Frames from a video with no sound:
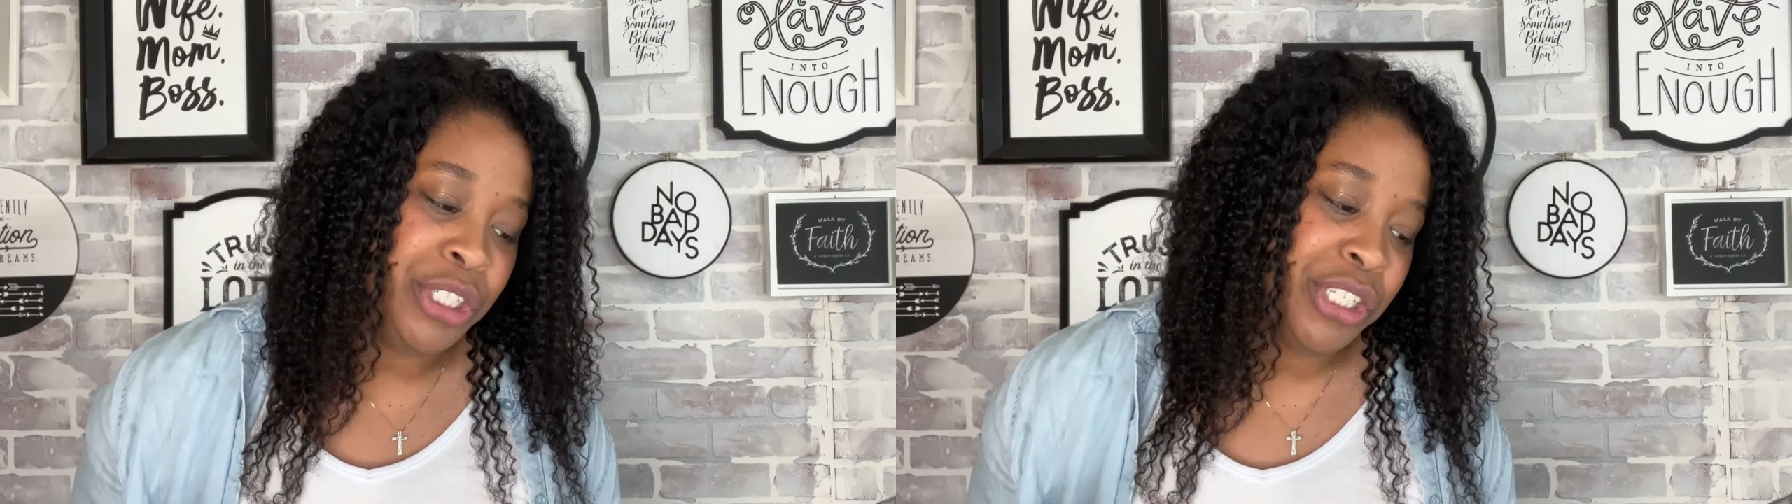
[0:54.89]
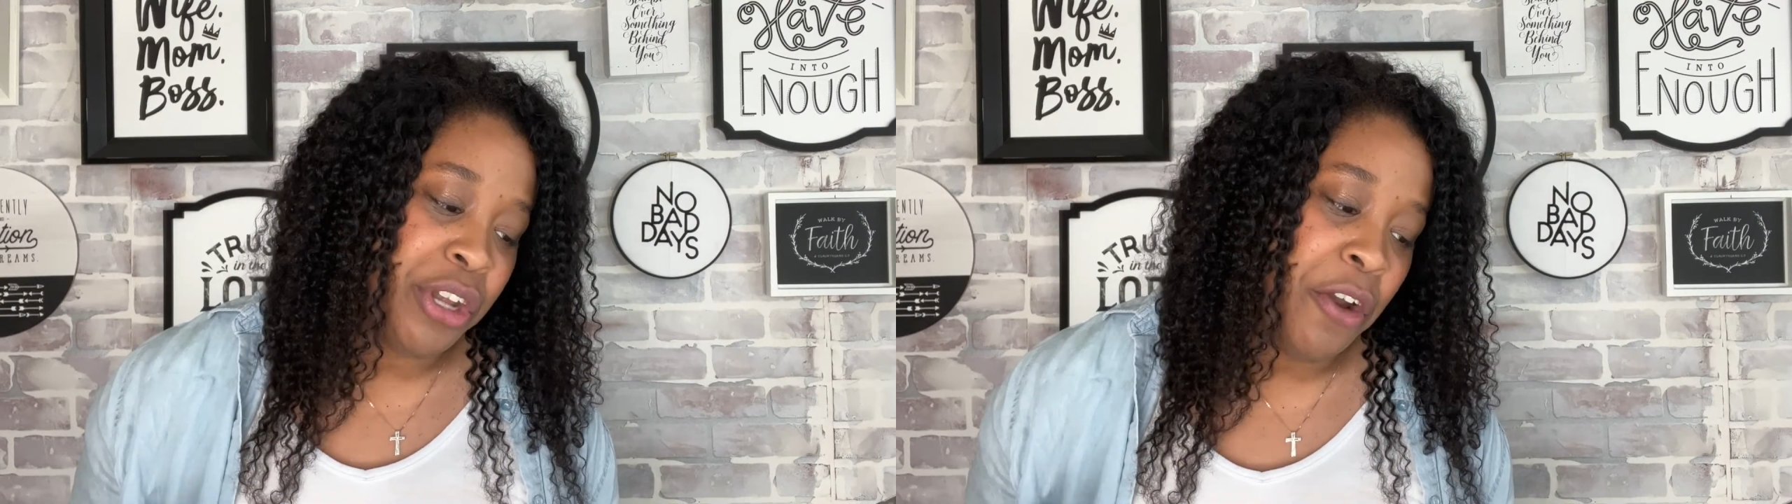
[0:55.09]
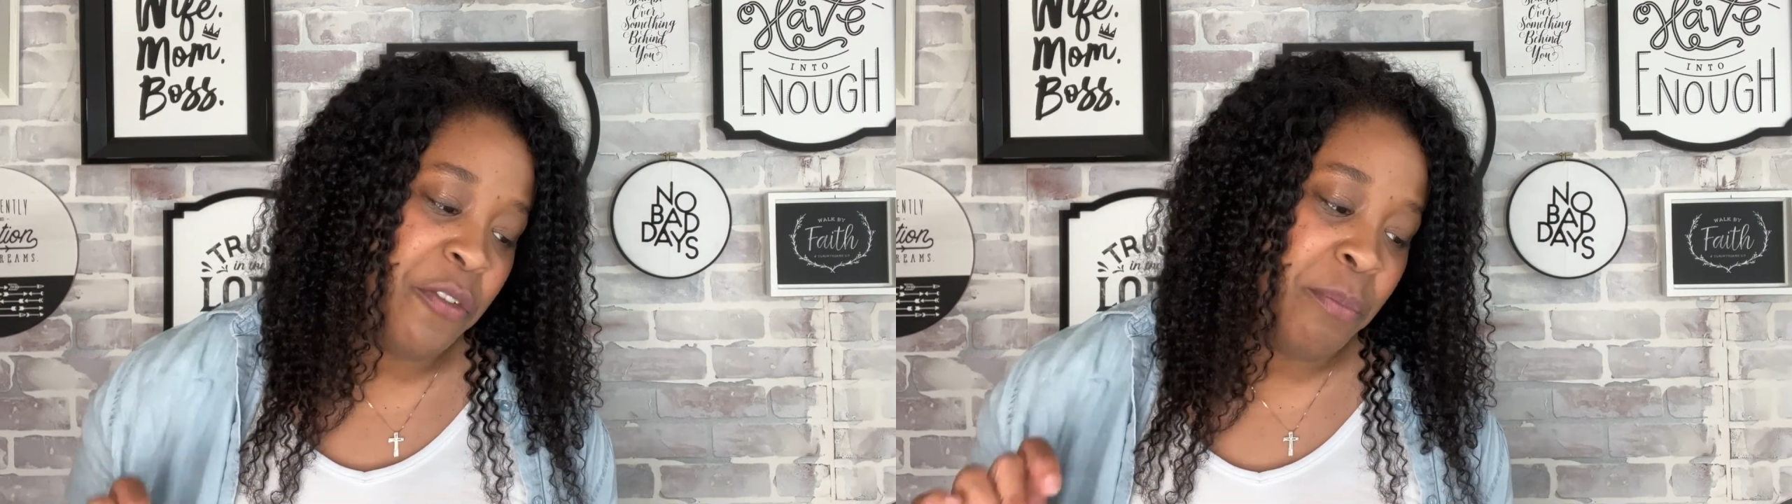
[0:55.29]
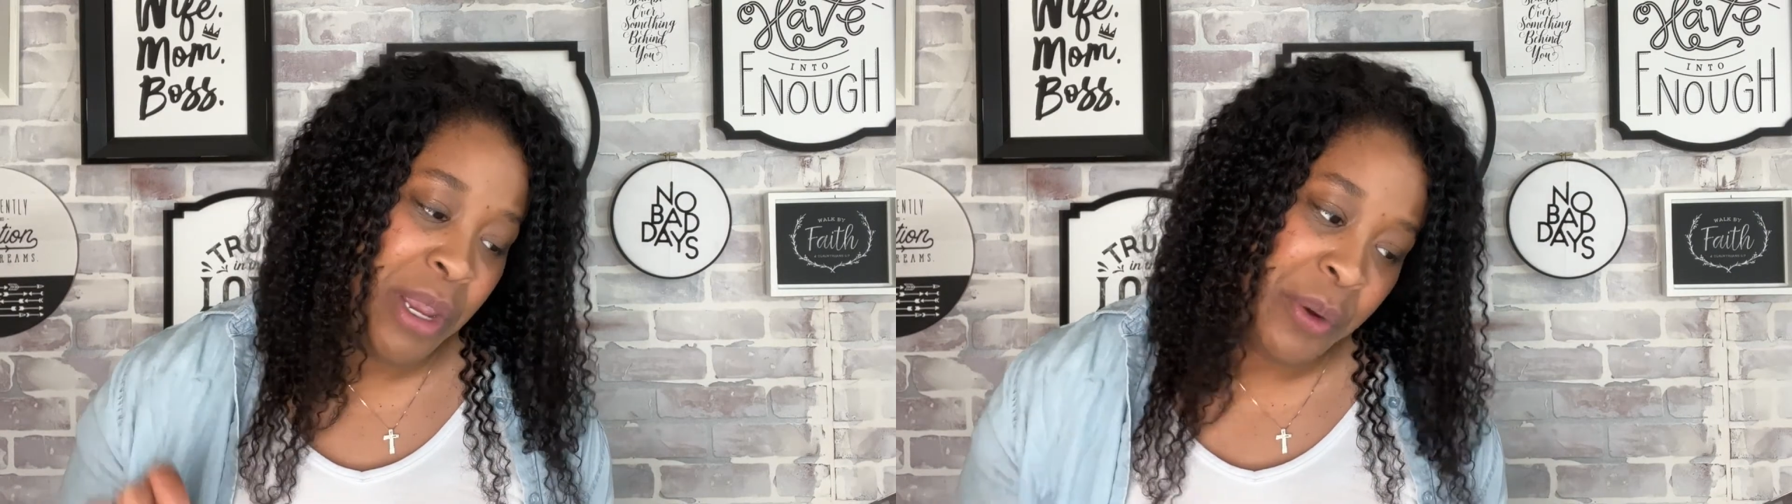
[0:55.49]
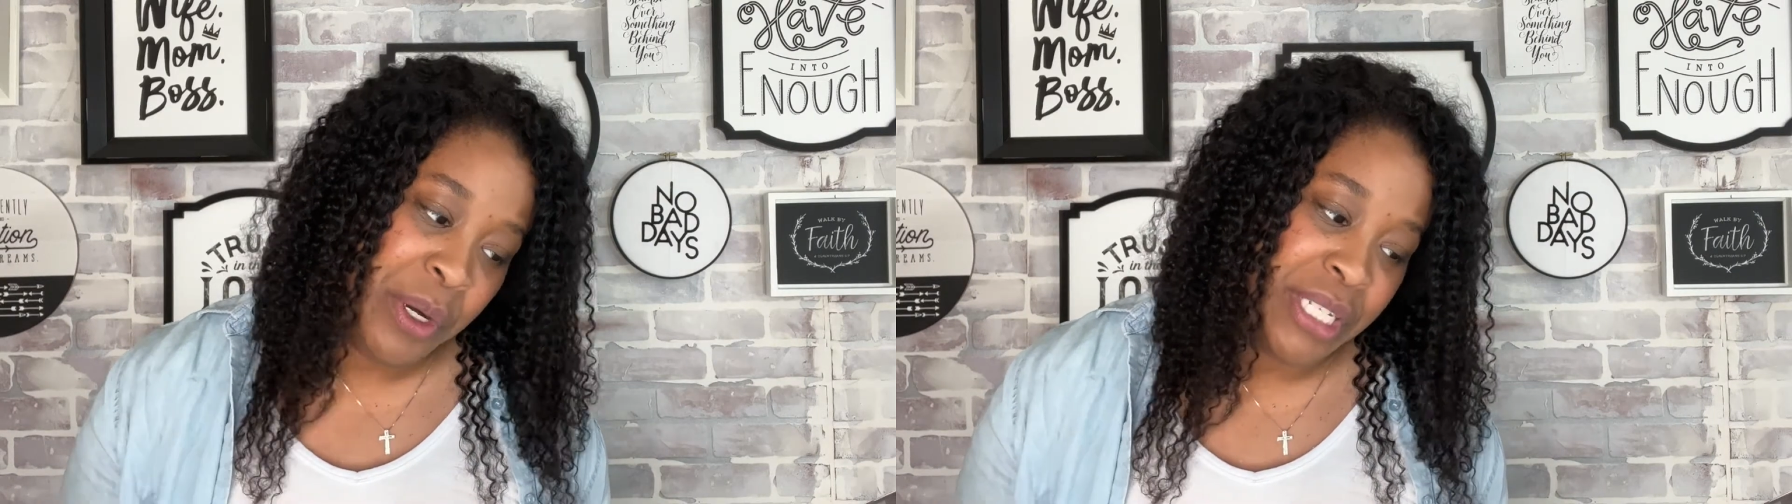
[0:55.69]
deserve
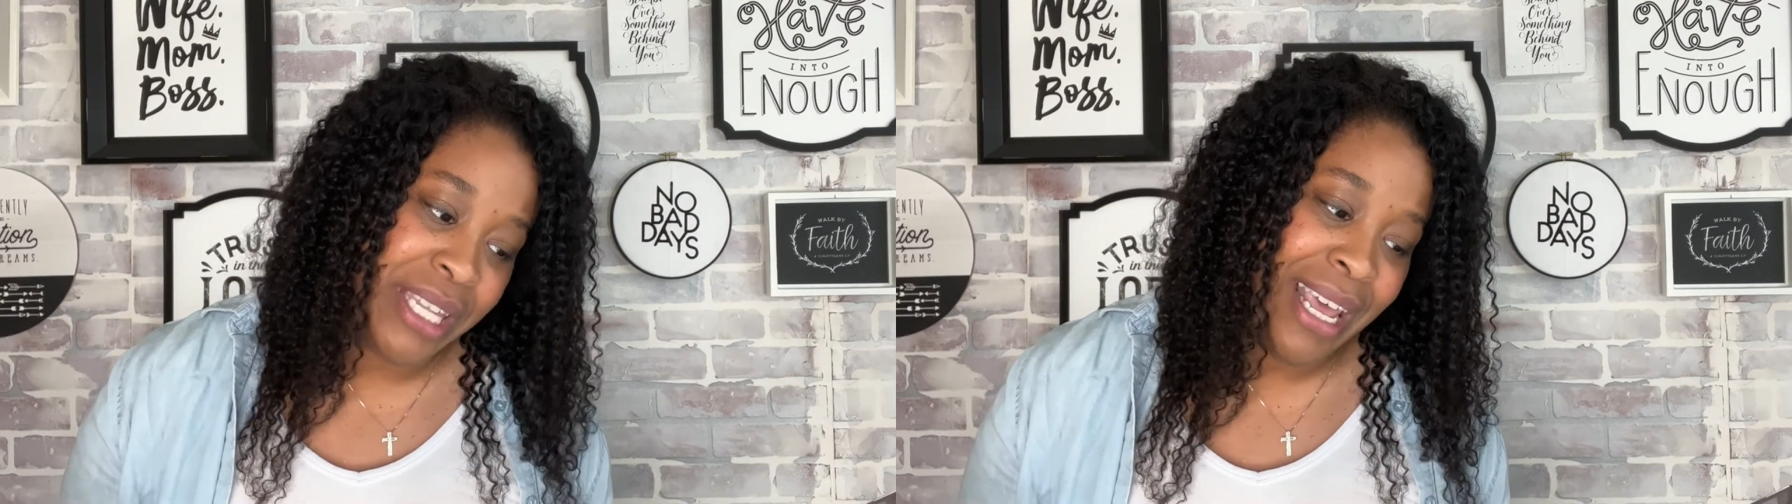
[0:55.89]
mirrors